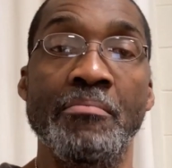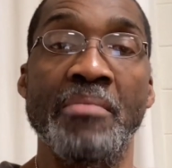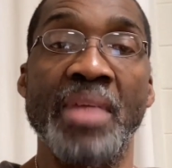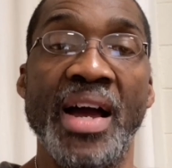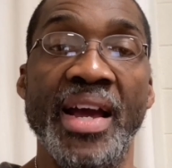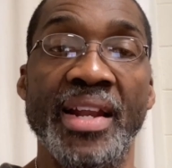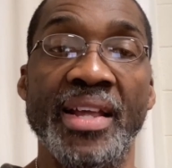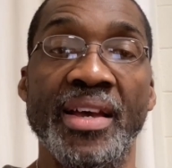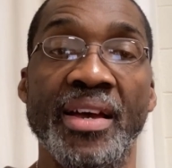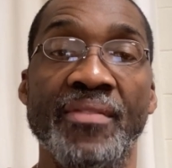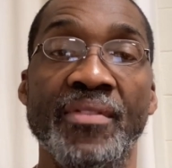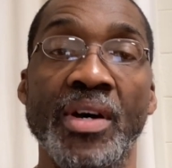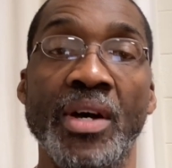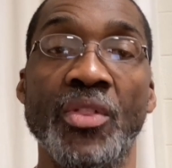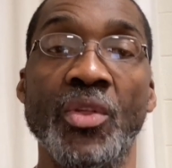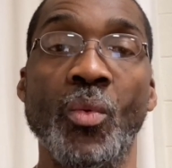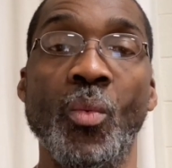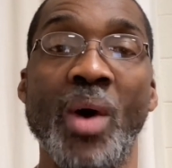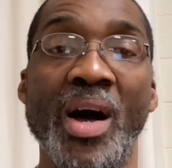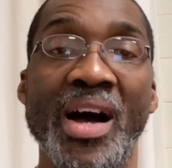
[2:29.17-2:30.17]
might have
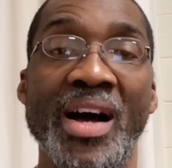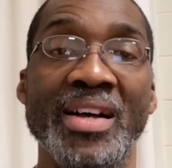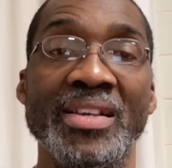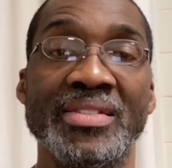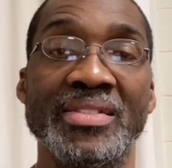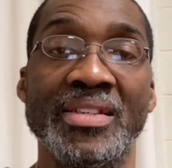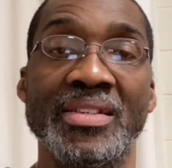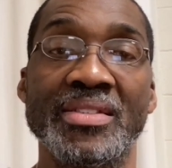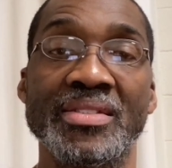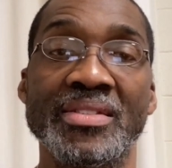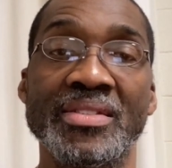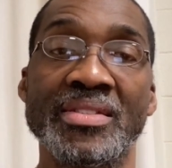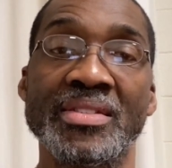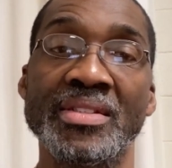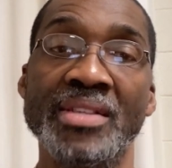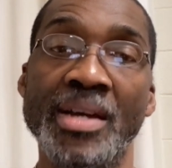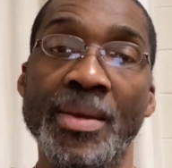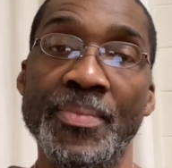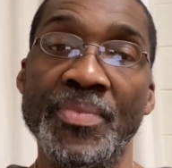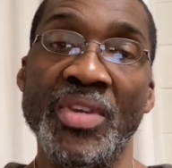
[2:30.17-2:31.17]
otherwise
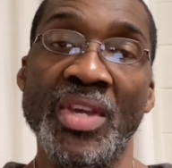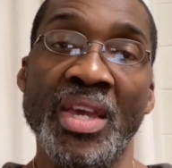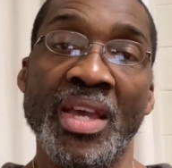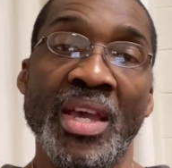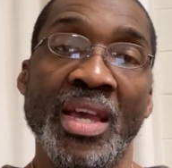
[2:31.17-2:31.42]
slipped,